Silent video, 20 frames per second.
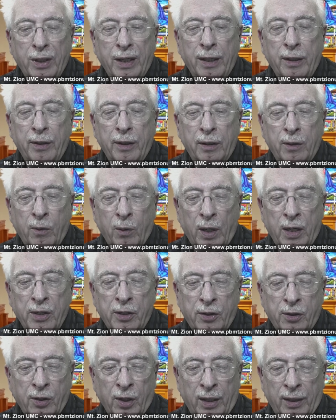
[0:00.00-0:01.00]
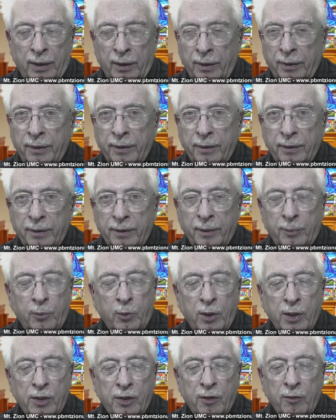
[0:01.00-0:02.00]
in the Christ child, the
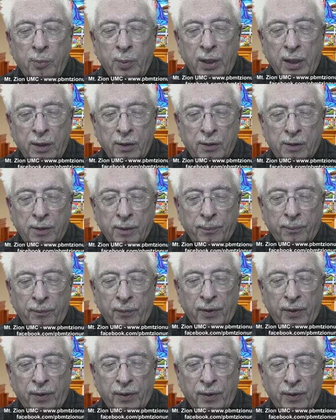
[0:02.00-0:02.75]
Prince of Peace,